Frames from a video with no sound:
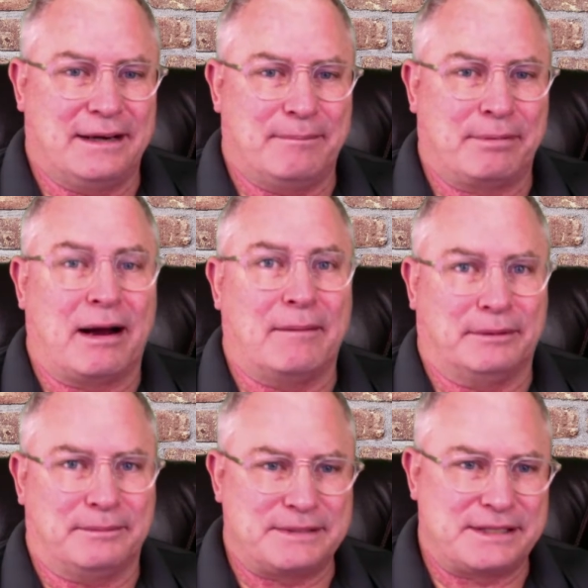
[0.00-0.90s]

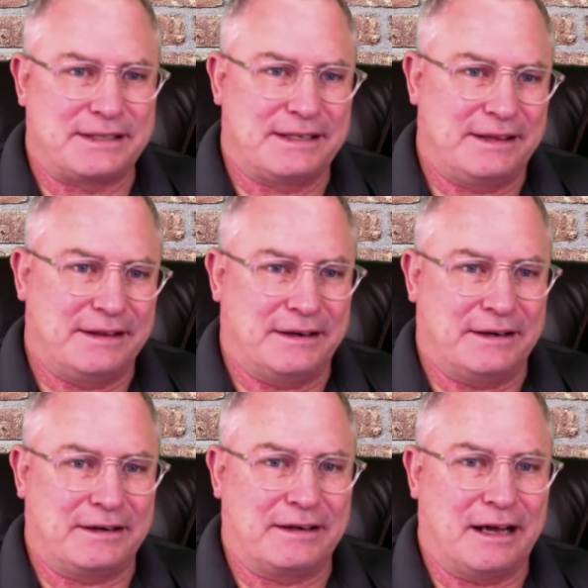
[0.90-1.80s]
problems.
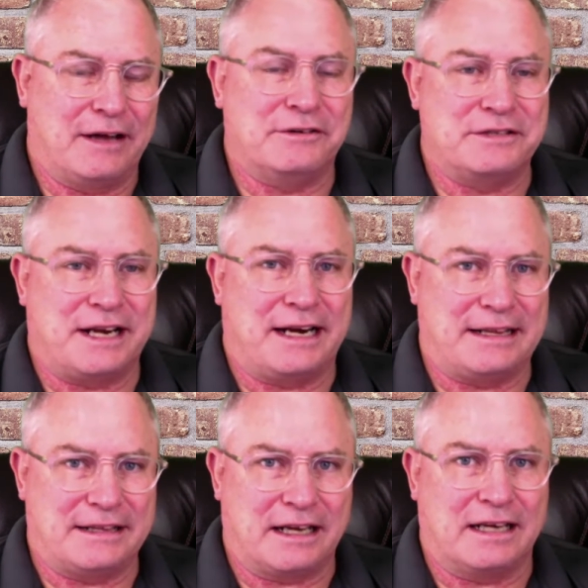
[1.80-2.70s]
They're
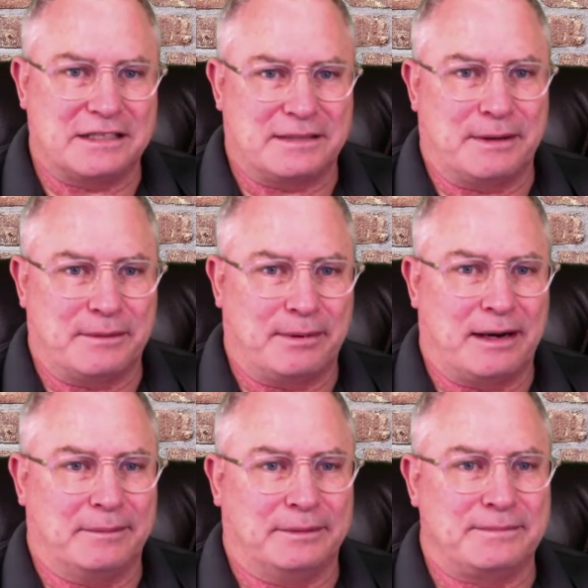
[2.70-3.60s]
understanding the customer
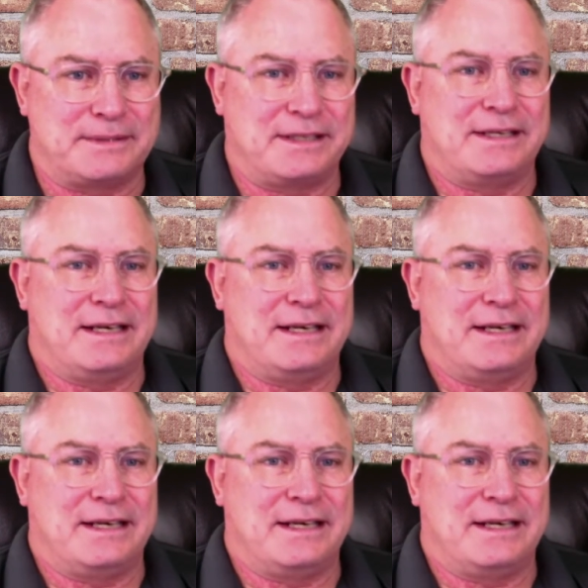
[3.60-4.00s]
problems.